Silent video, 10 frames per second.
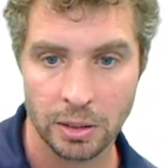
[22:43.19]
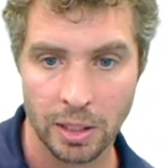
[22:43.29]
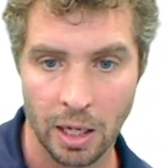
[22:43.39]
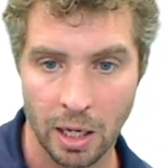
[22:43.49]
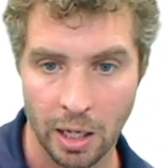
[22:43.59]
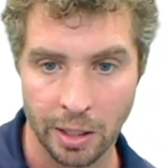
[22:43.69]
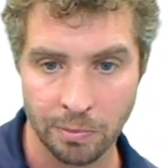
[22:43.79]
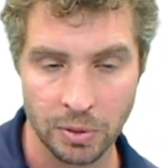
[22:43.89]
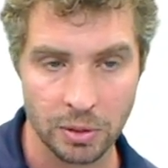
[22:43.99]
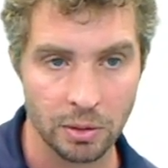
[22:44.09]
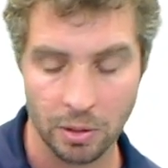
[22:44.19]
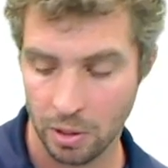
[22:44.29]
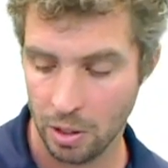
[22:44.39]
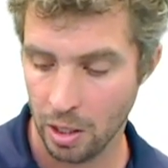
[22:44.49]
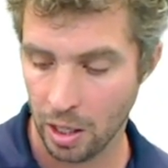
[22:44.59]
times
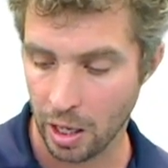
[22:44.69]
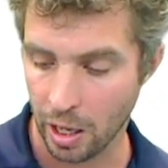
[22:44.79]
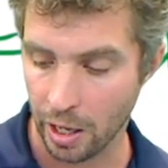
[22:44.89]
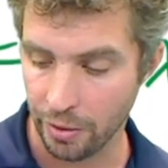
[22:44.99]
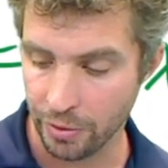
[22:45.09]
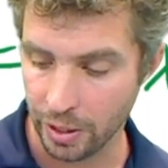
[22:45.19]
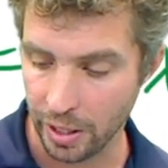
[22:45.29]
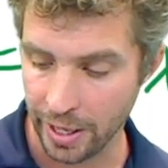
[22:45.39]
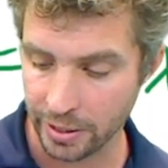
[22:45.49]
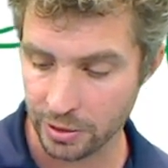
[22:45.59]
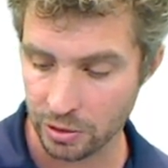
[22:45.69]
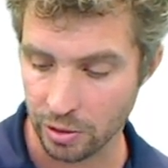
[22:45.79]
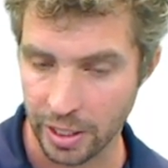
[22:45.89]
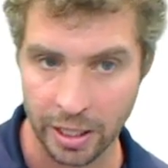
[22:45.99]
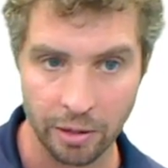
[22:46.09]
the x, so
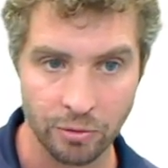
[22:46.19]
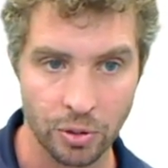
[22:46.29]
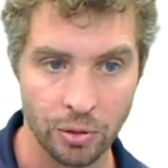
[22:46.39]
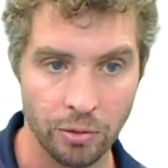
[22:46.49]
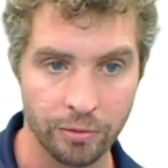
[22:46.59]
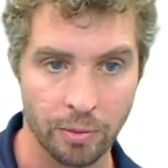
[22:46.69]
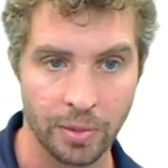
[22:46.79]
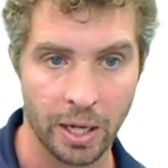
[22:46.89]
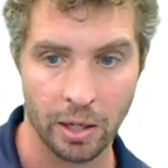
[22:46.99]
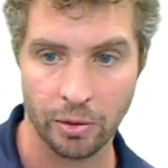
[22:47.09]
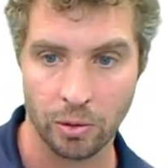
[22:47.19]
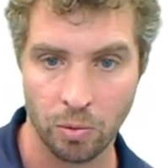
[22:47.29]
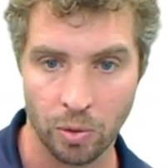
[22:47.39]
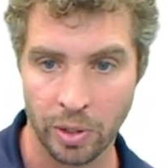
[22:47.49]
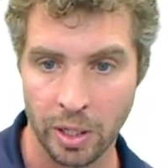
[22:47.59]
negative 2 from that other
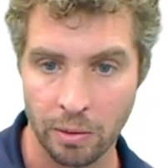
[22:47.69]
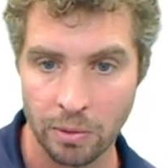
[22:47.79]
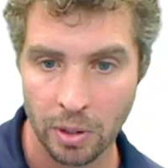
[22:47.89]
coordinate,